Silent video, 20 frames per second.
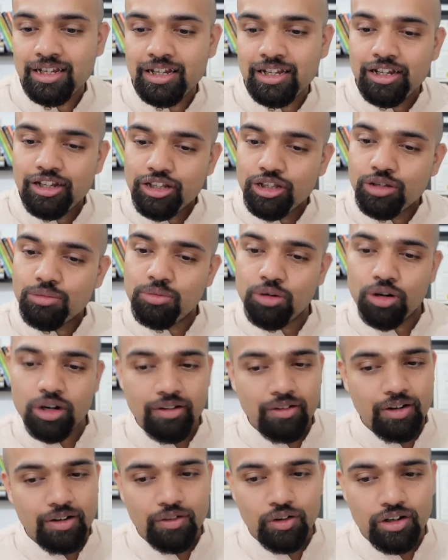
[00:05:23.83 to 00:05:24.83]
your body would have
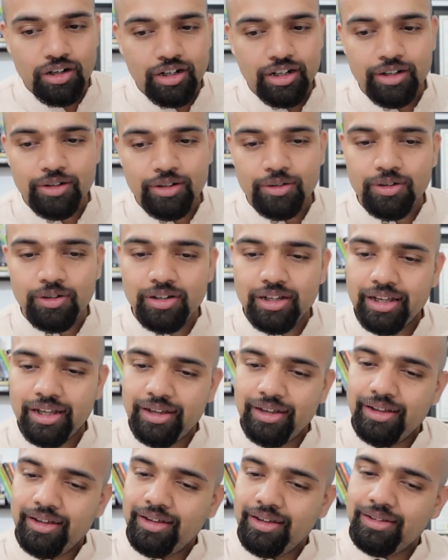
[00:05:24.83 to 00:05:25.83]
already told you,
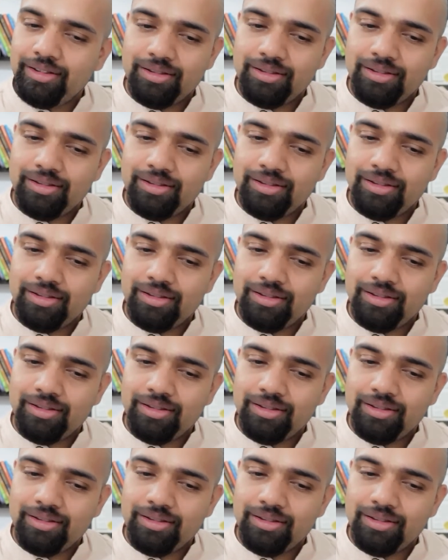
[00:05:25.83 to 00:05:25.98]
hey,